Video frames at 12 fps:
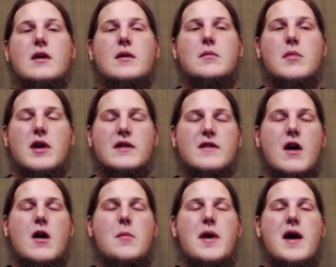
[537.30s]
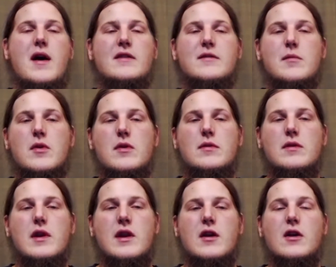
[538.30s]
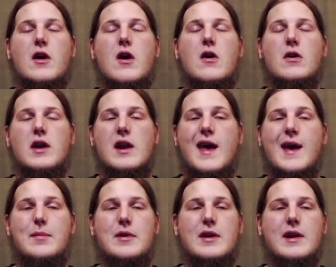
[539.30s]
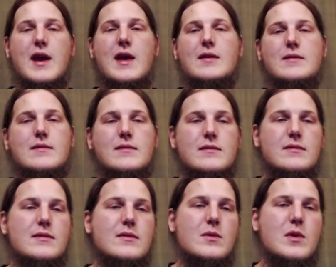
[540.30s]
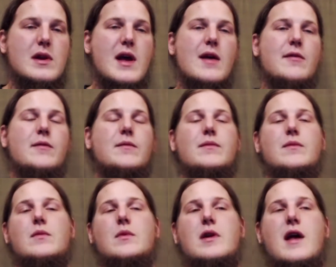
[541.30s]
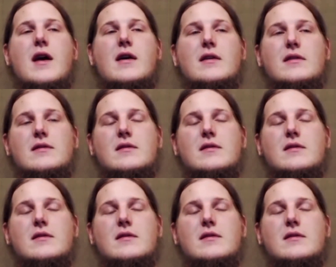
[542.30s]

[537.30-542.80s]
but it's all possible and it all can happen again. We're not